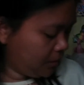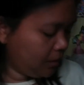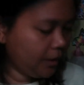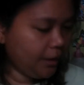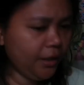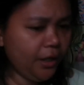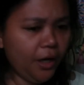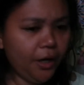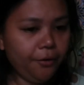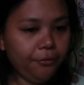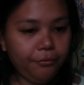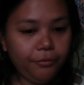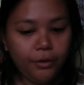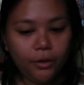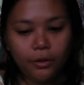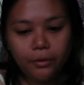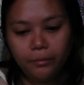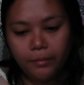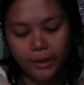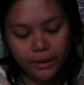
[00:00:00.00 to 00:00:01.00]
I have
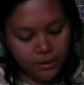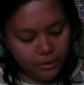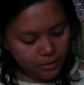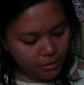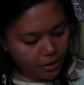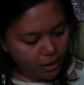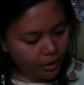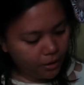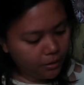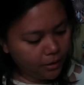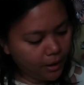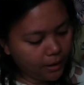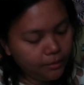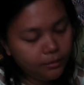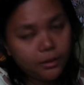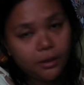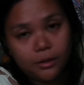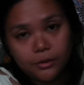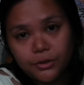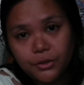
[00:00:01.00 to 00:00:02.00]
here on my side
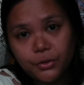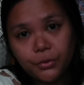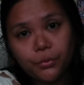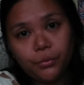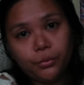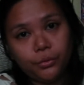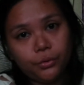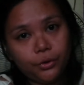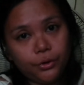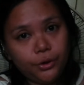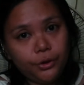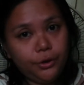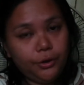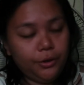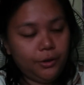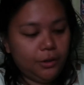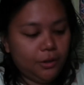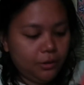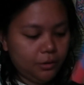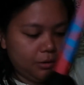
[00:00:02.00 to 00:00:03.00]
Dandan scooter.
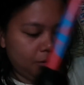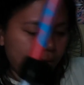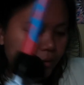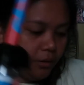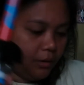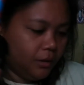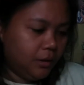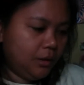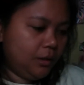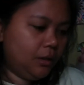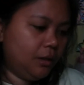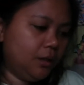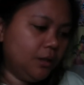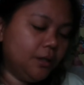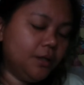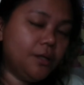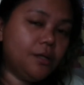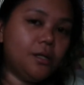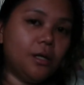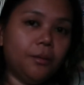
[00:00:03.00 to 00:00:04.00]

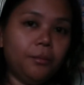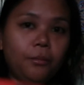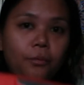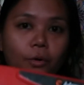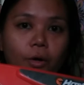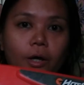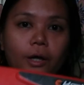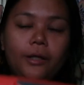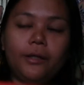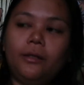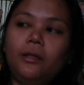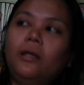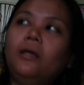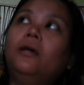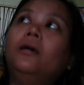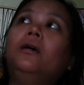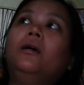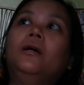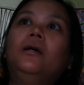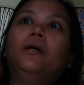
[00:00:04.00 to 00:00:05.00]
Someone
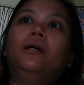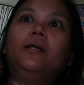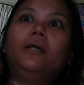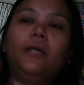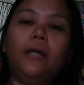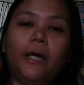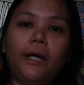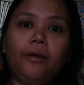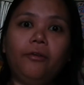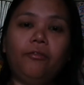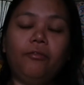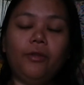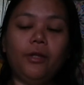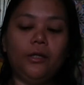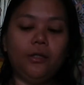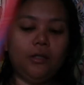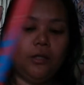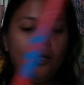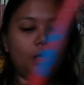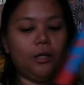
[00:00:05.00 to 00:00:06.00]
gave
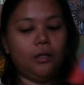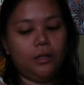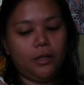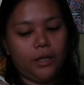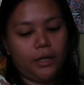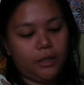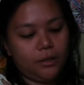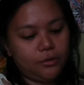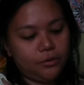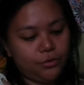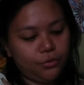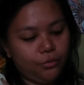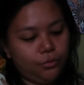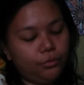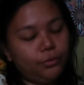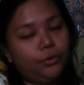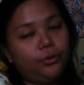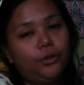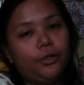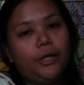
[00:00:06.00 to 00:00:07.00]
Daniel a
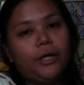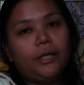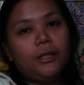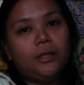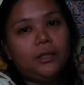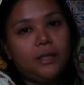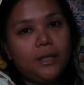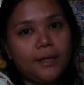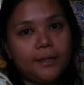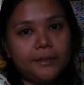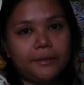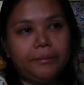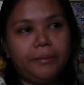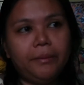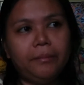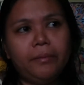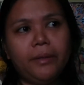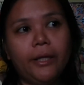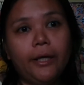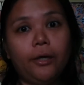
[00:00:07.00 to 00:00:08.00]
scooter and he has
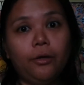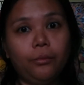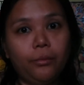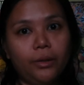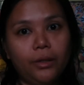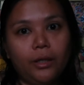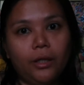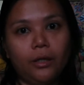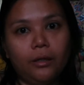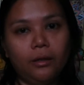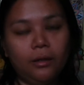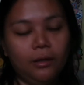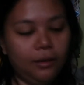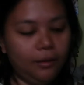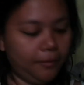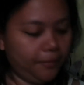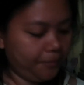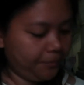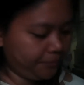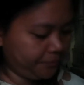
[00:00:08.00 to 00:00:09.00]
been playing with it.
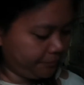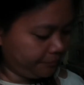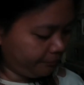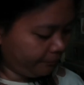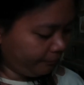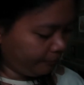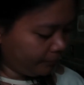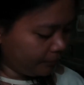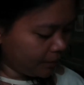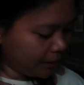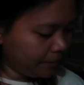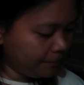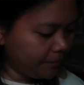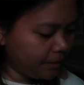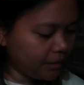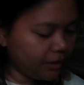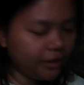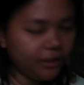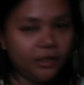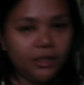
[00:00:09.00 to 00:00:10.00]

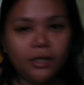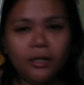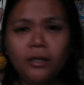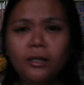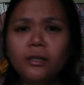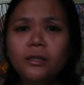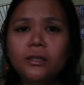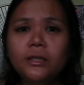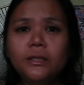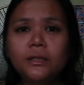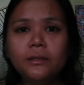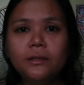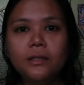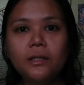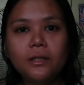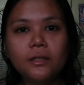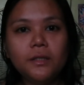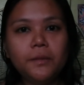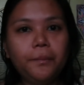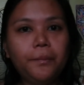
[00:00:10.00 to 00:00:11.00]
But I think
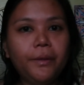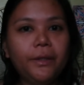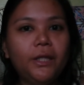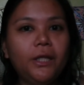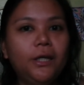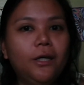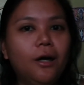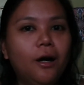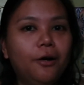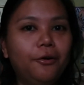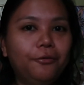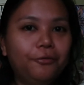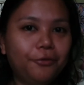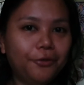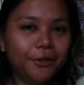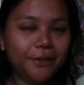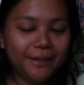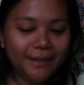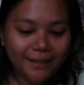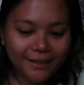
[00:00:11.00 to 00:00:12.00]
he's pretty young
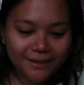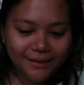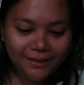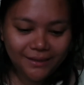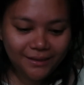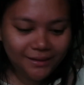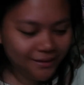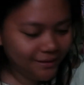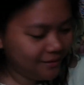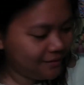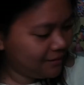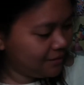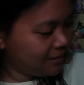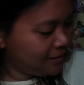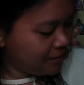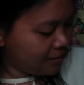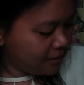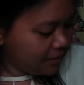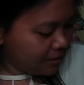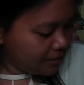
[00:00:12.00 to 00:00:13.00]
for this.
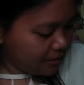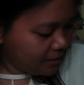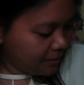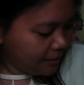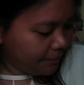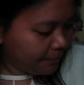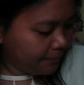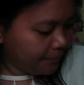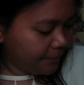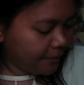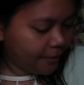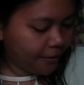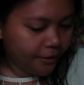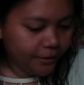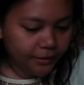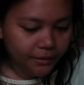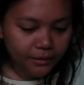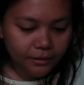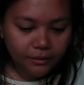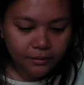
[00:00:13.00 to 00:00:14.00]

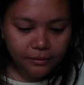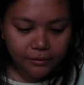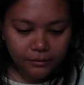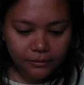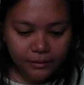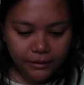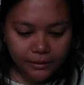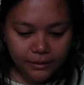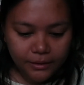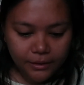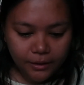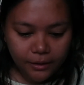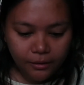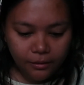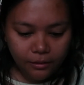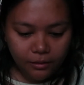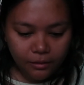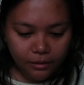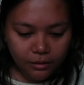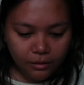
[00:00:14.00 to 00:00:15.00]
But that's it.